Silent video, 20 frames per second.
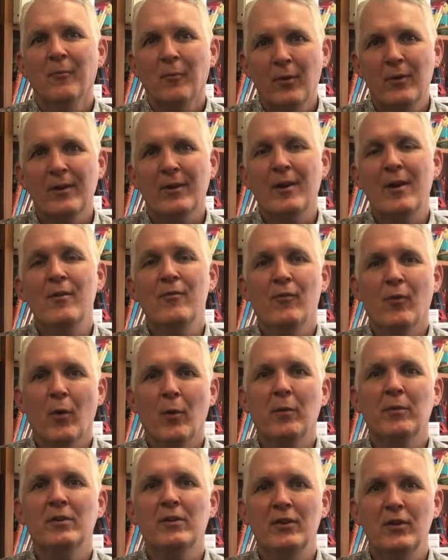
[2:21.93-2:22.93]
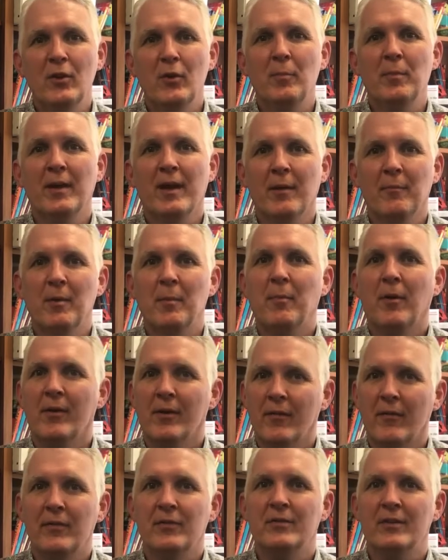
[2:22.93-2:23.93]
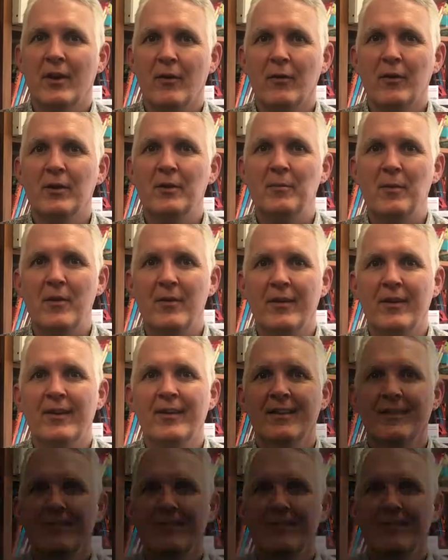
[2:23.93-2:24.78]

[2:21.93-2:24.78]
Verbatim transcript: We're looking forward to you becoming part of the Serra community.